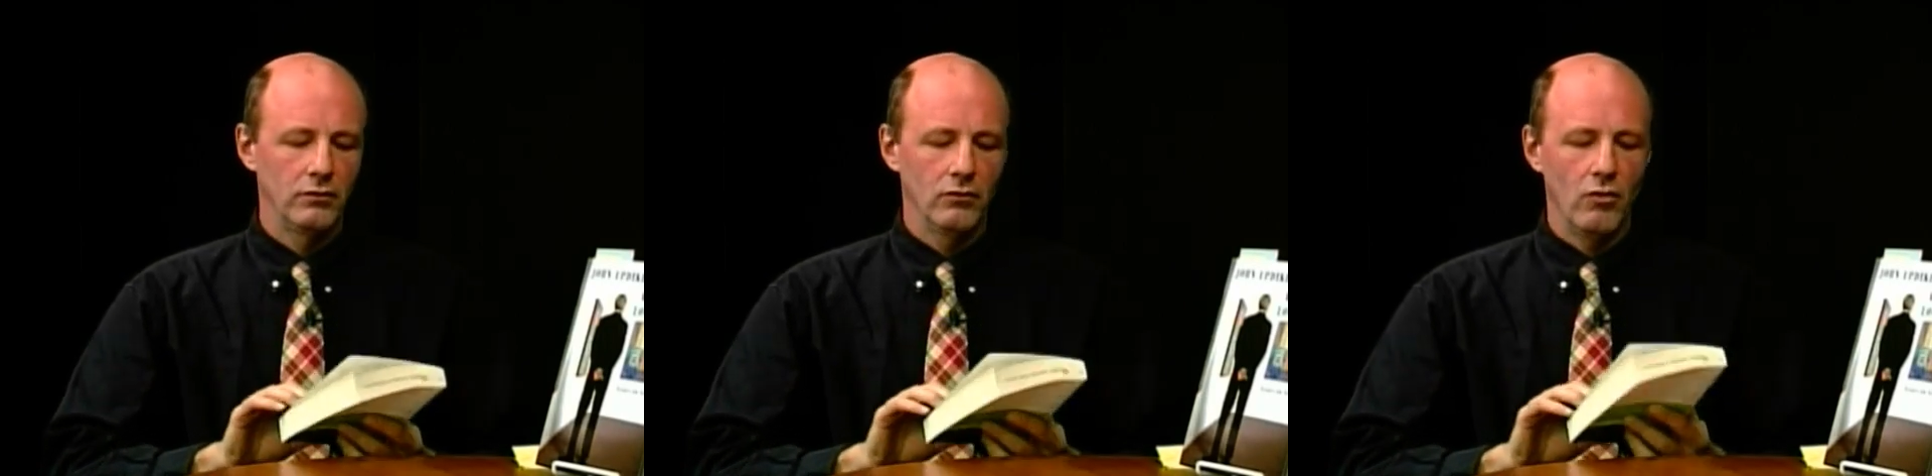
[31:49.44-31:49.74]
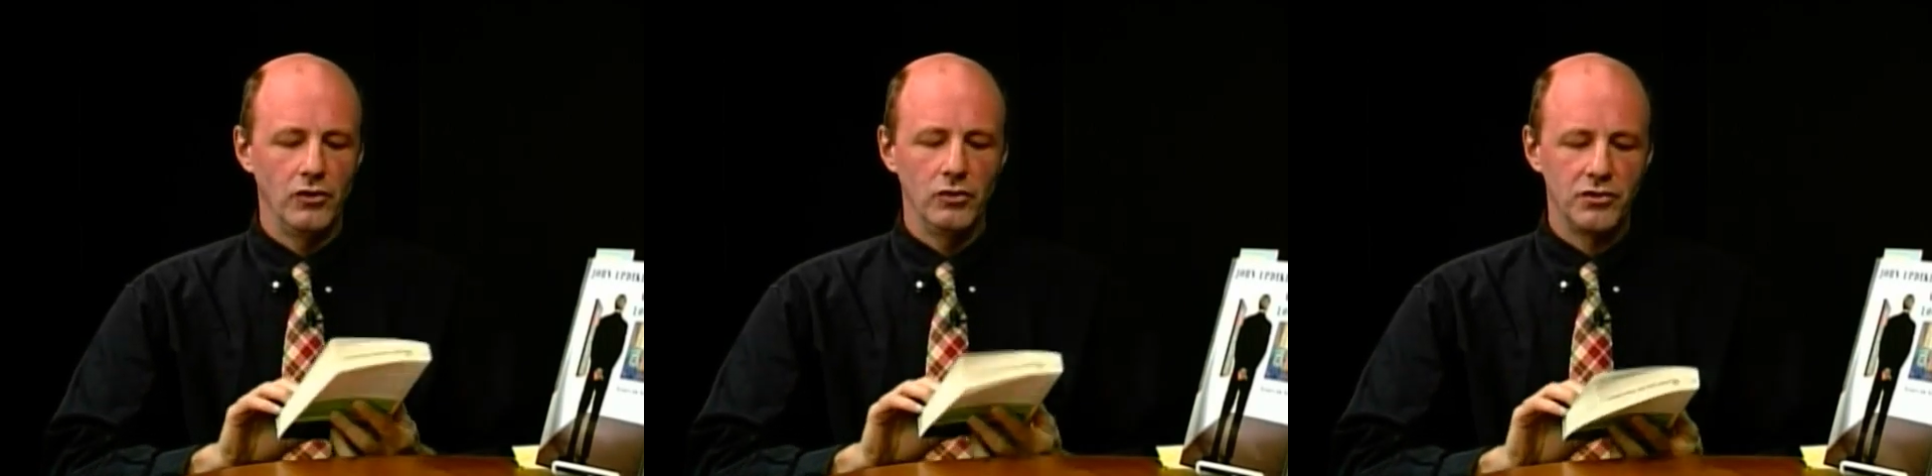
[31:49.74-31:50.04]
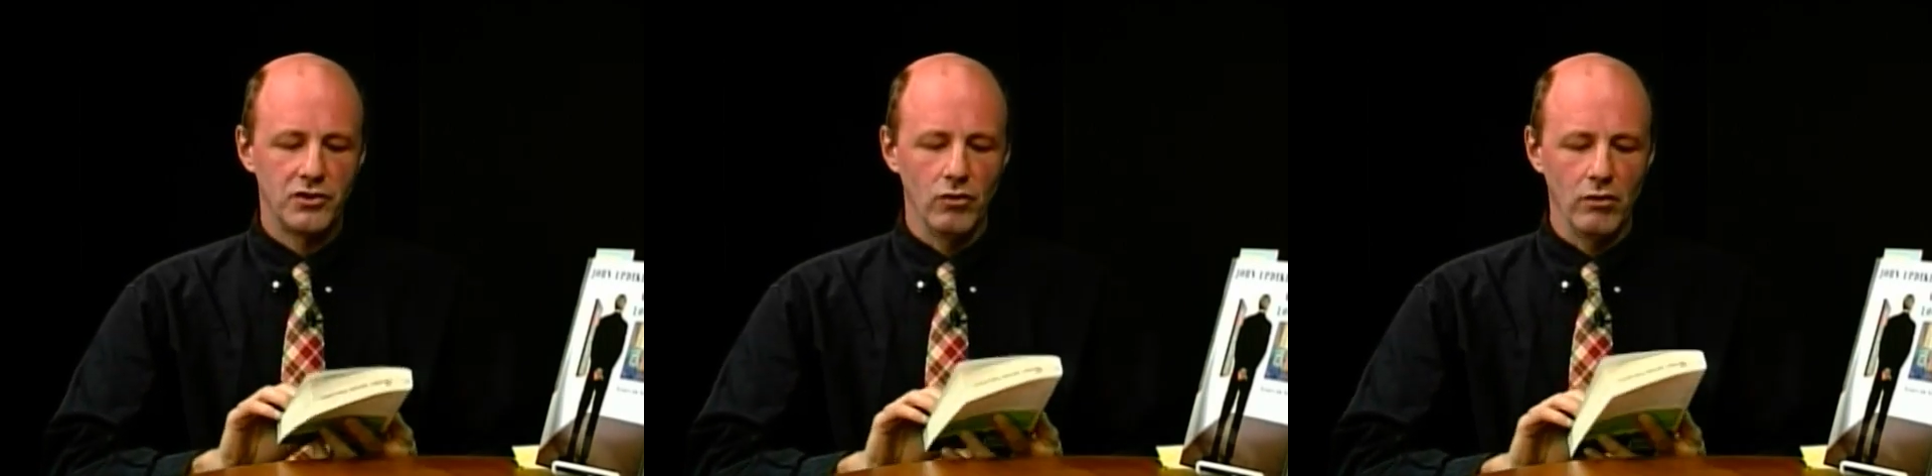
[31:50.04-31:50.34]
All new
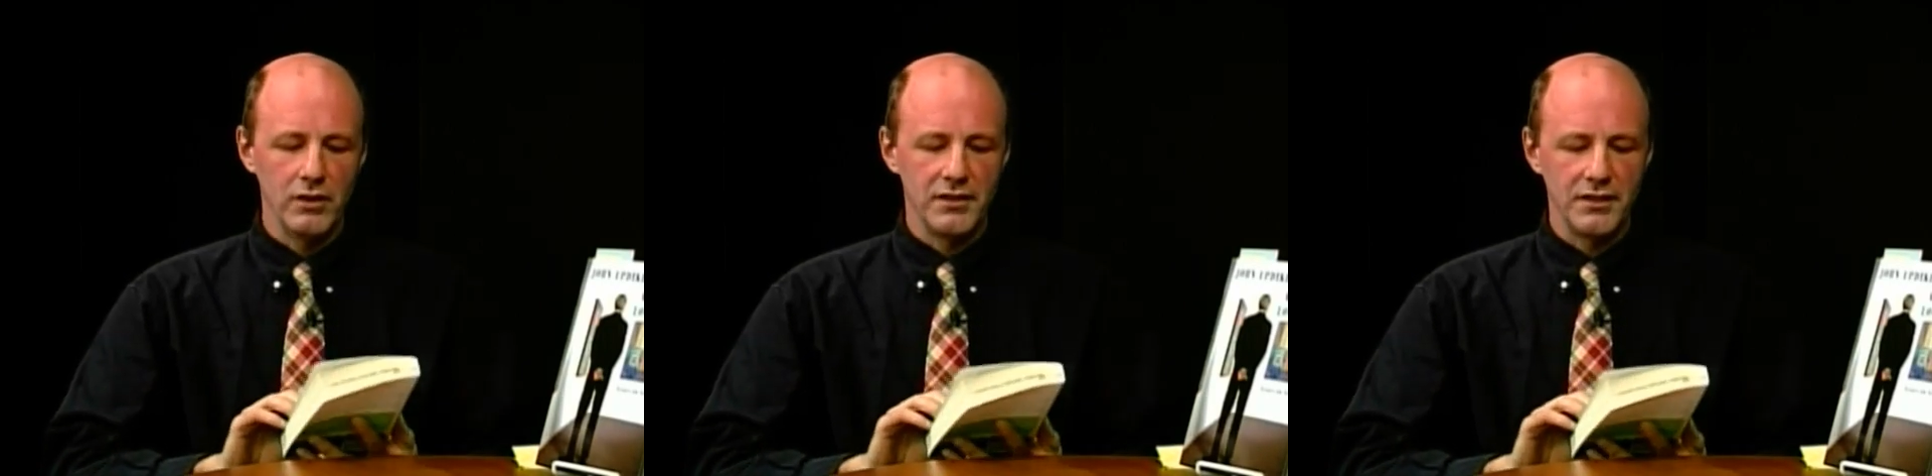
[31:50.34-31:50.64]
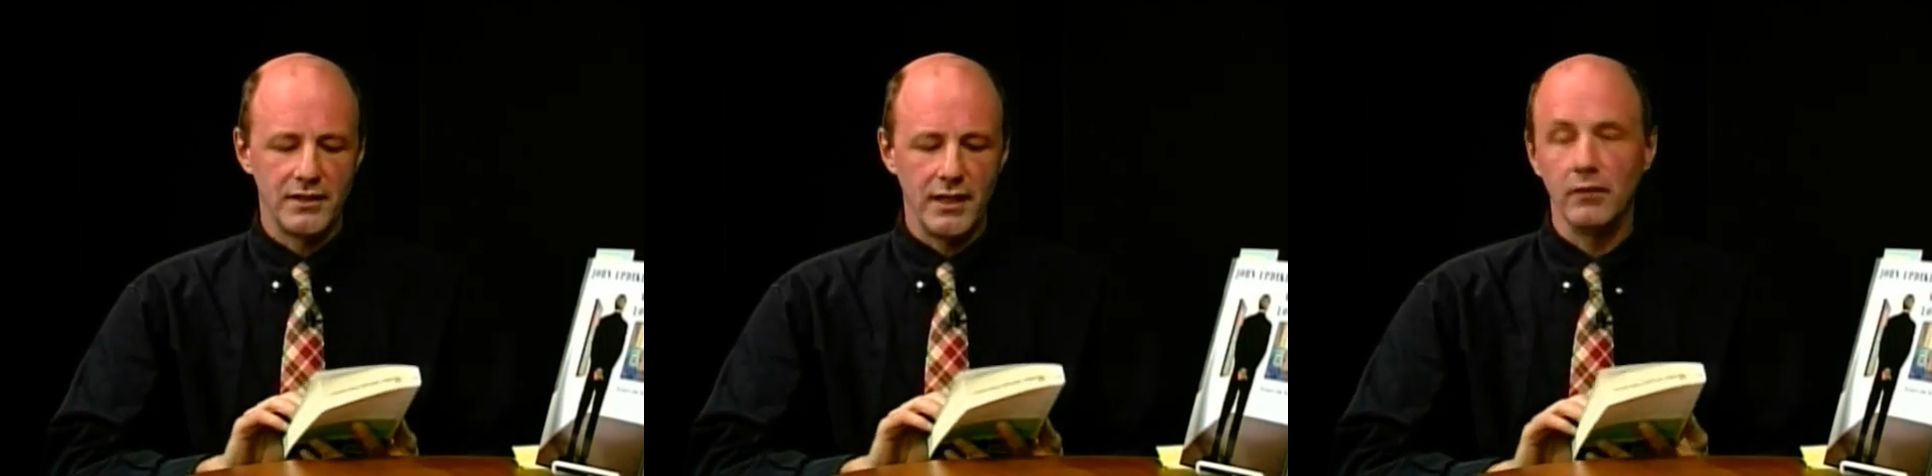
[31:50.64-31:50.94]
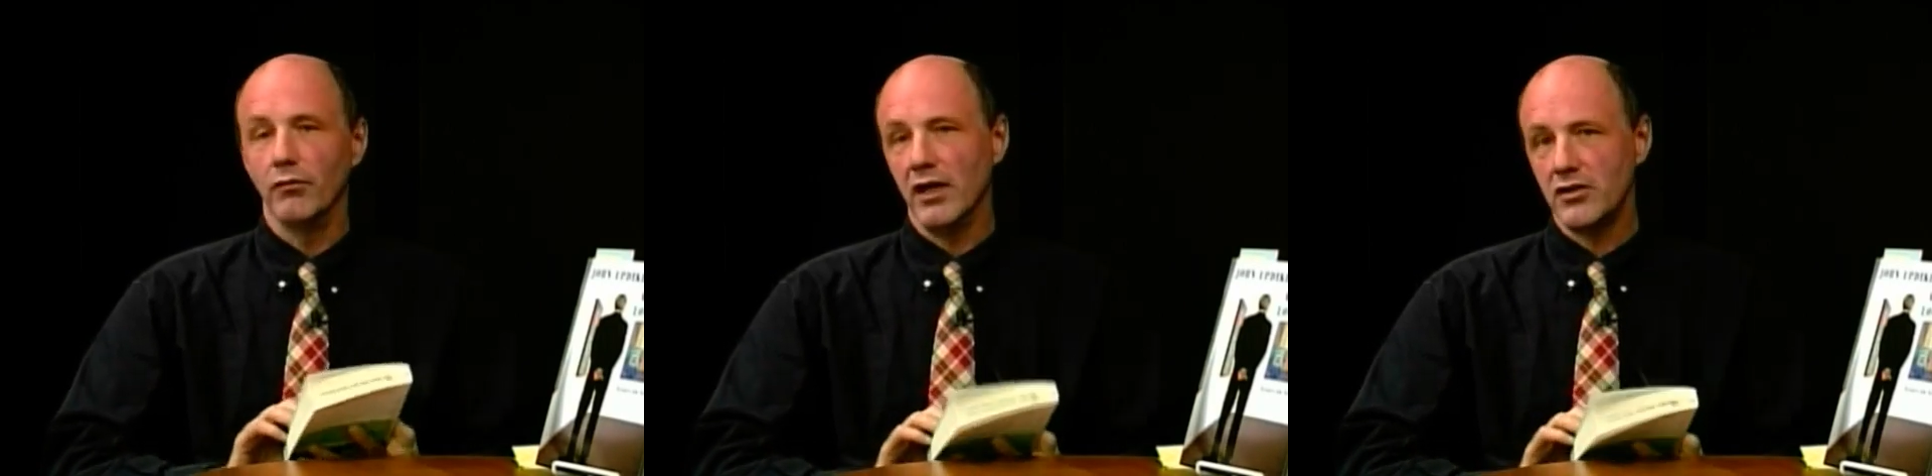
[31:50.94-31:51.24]
stories in
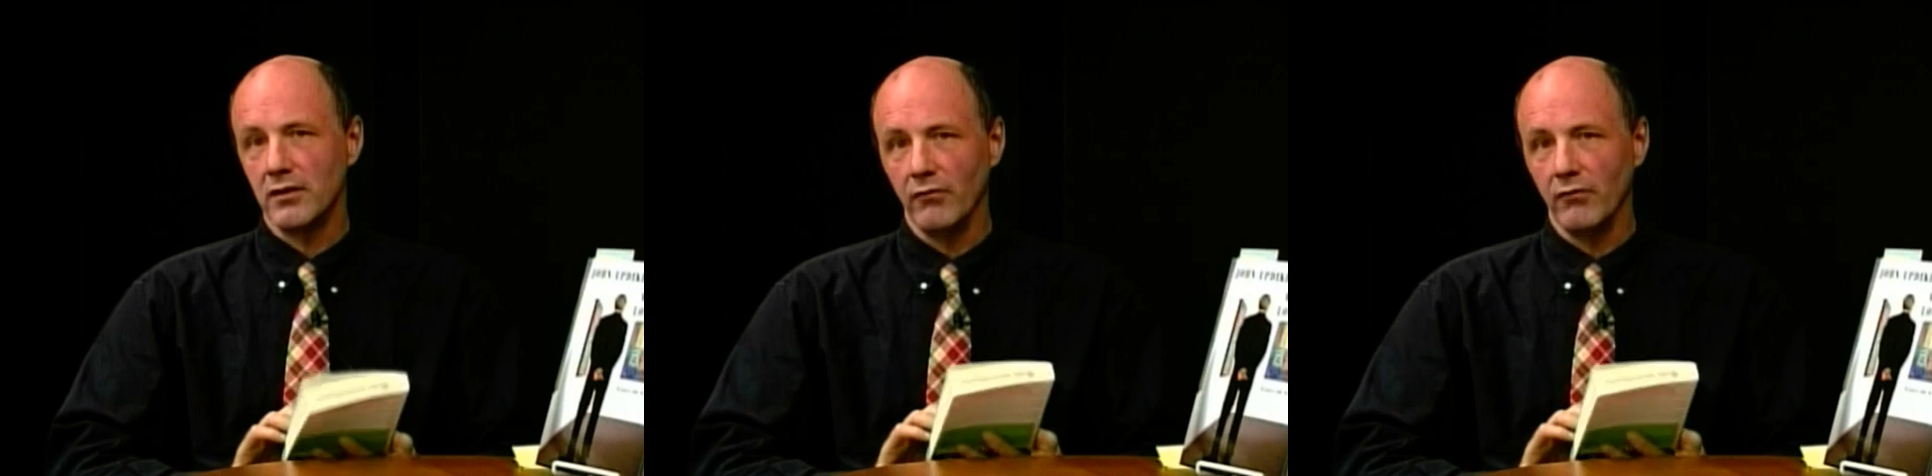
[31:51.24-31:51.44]
celebration